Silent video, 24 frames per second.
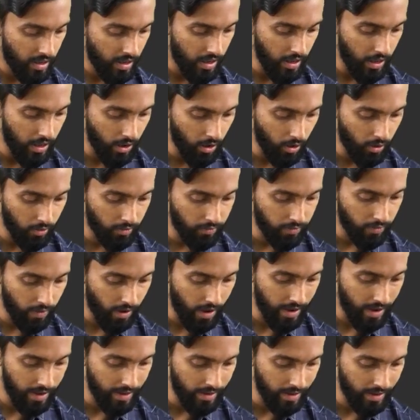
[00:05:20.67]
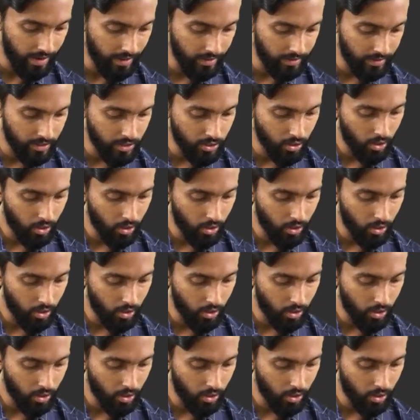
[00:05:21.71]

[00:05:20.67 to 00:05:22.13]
a of I like this.